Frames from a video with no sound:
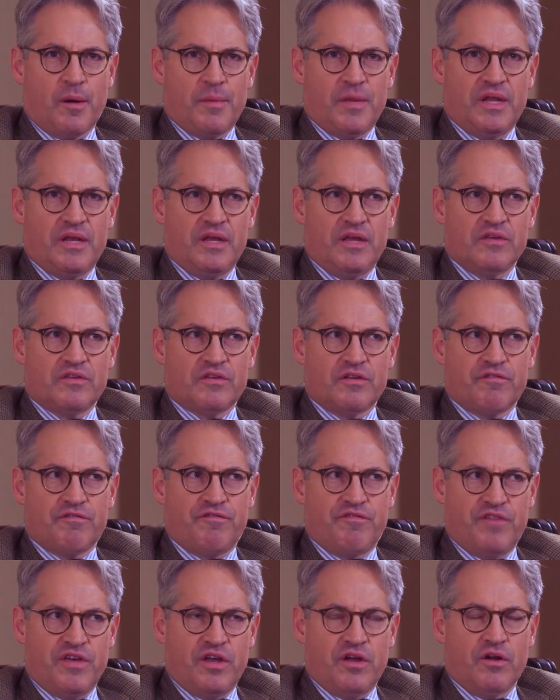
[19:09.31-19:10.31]
I mean, is it
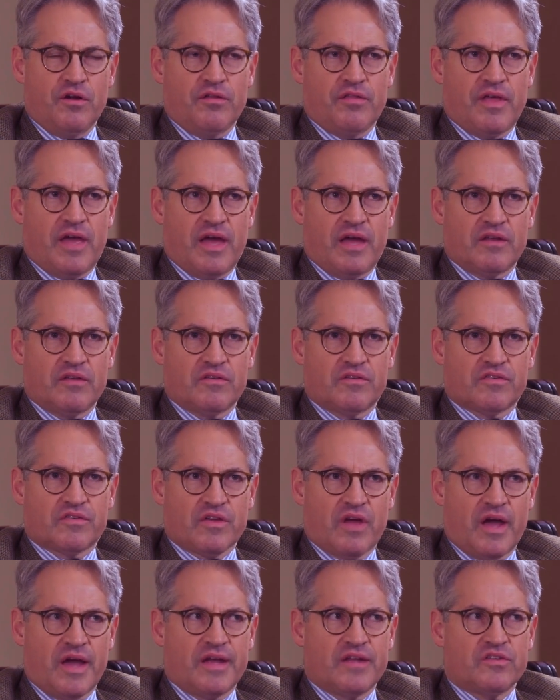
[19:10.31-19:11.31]
fear that
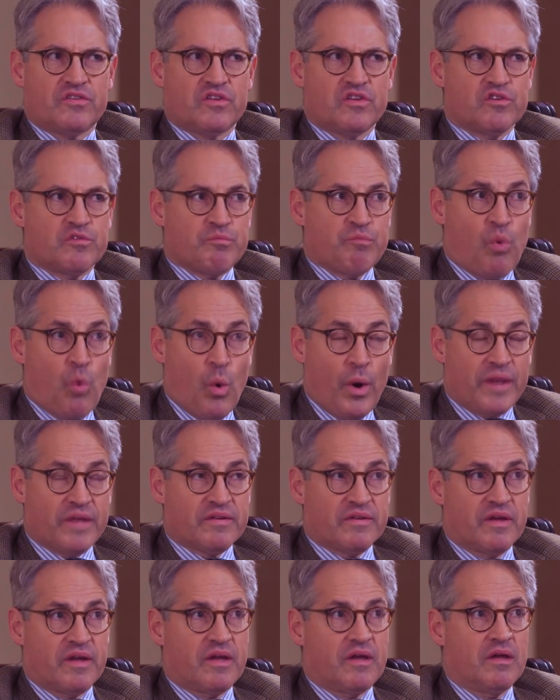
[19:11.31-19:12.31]
science is
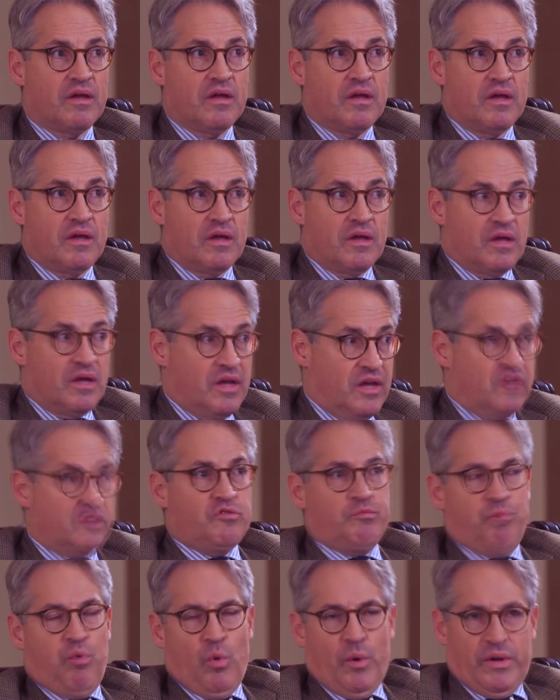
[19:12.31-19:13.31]
pointing
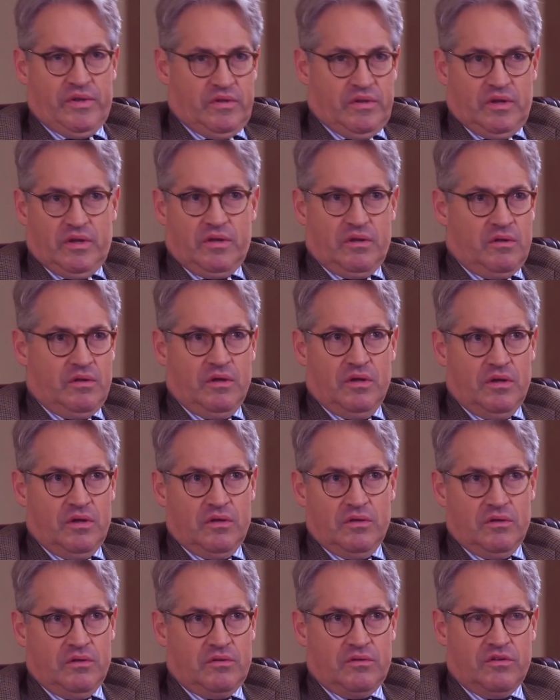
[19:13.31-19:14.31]

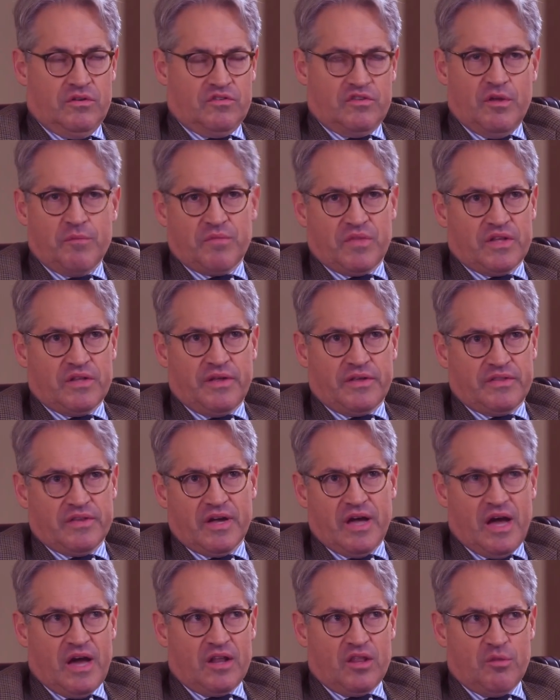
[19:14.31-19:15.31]
to something like
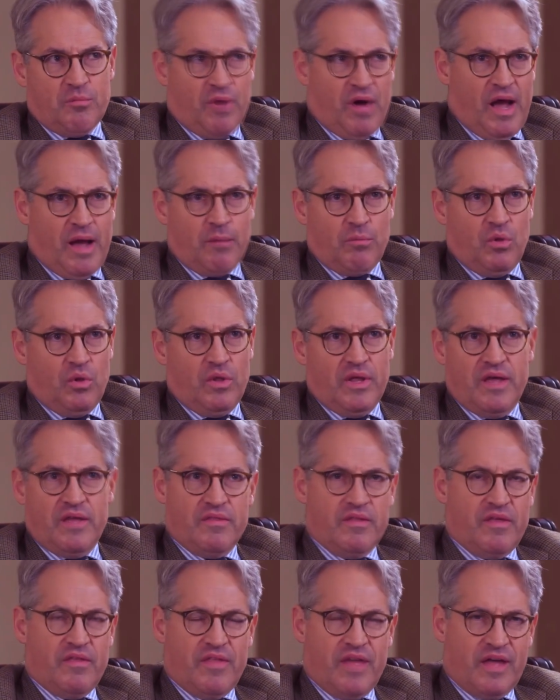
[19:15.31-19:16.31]
the God of the Bible,
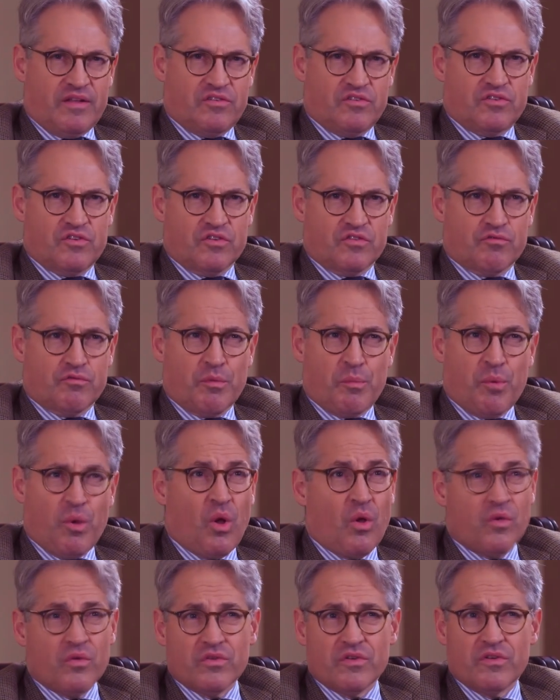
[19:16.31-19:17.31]
and that's just
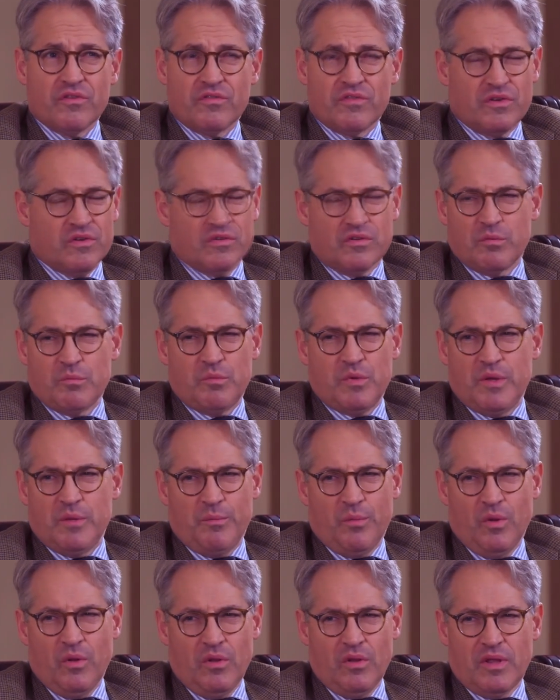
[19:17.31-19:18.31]
repulsive to some
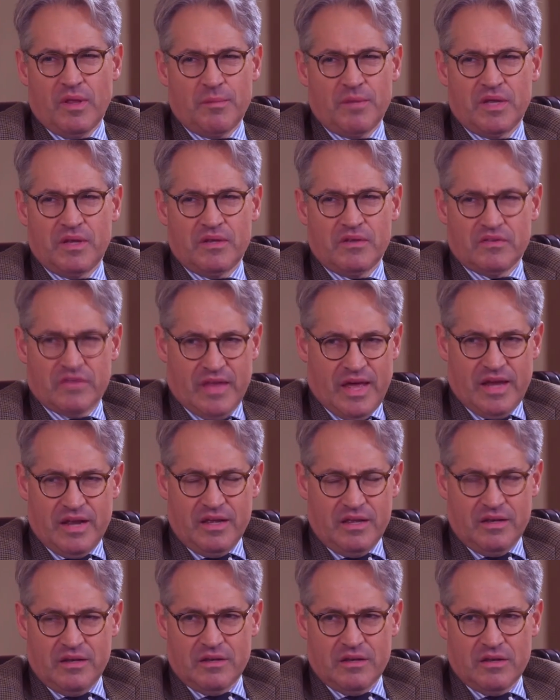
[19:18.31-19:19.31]
people? I mean, is
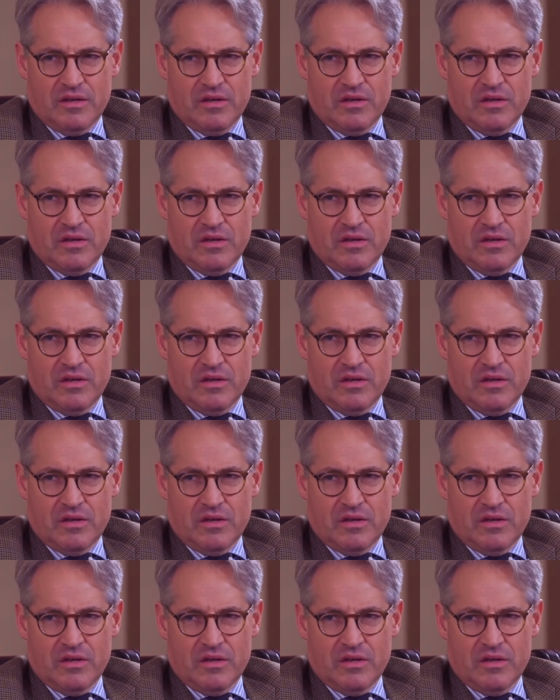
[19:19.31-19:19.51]
that it?